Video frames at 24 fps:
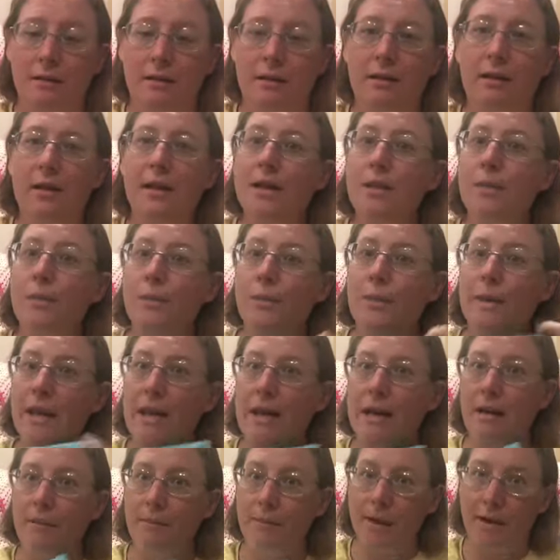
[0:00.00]
this will
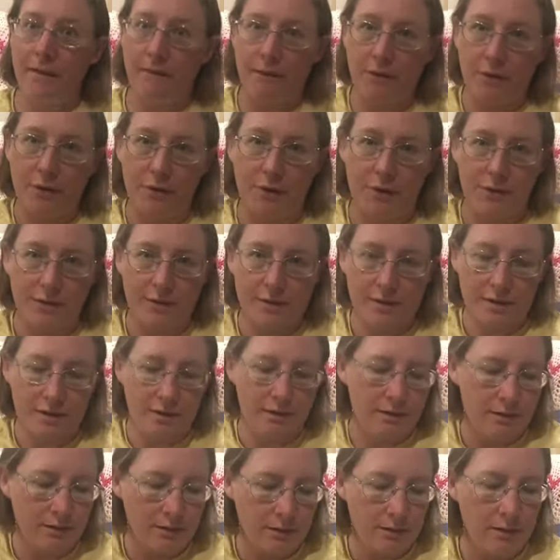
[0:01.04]
become my focus
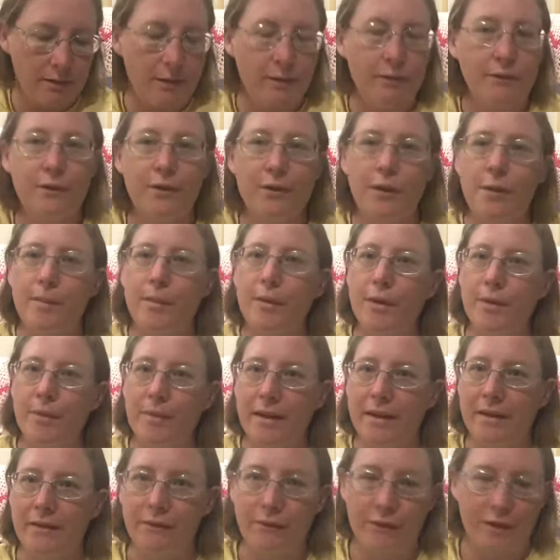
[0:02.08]
for a
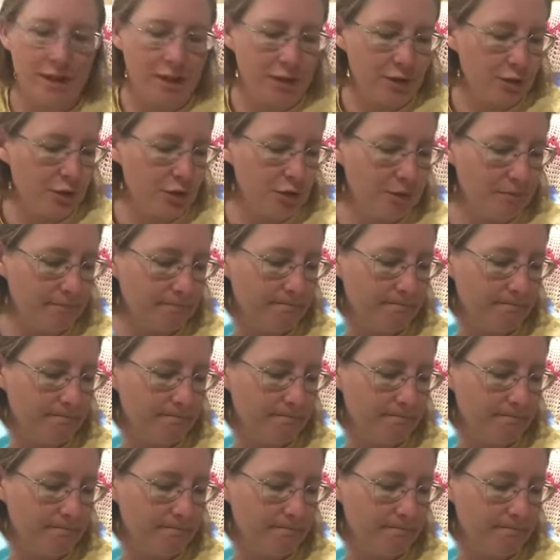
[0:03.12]
mermaid finish,